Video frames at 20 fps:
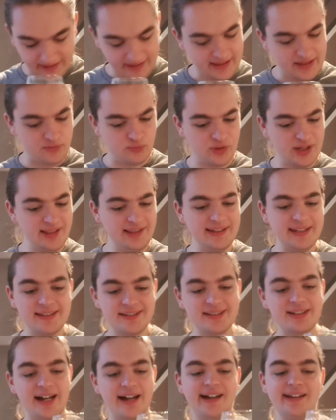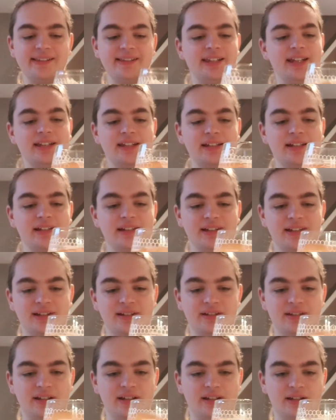It really isn't hiding any
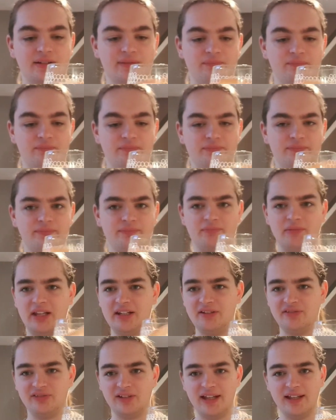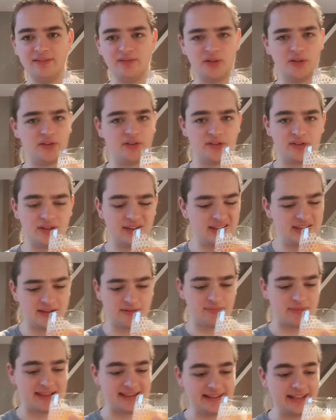flavours.
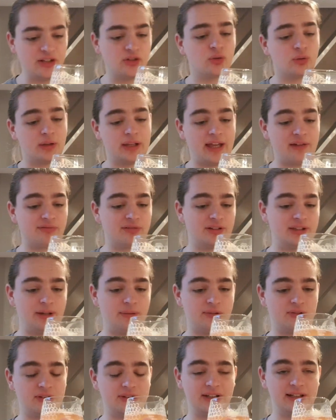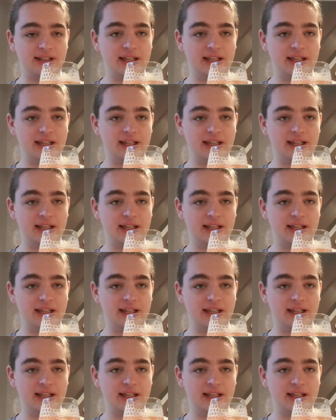Literally everything that was on the